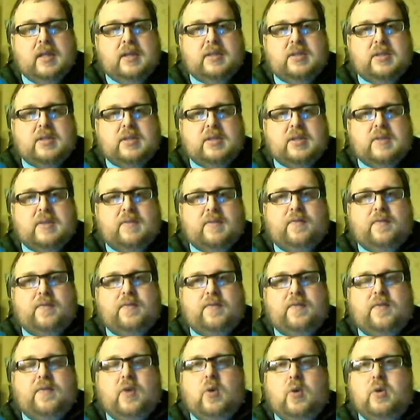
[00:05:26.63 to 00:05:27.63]
Just
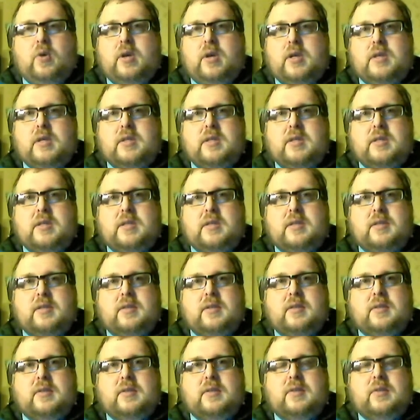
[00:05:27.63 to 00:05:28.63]
focus
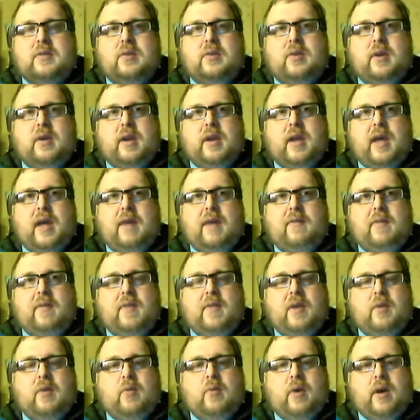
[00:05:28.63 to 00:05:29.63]
on
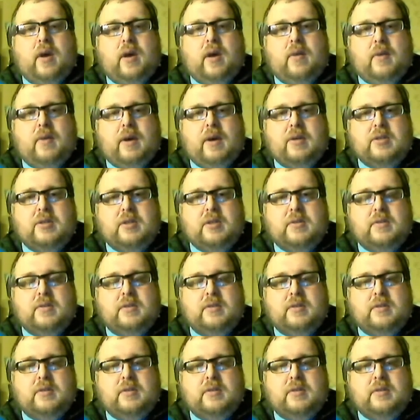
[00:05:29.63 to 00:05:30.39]
everything quiet around you.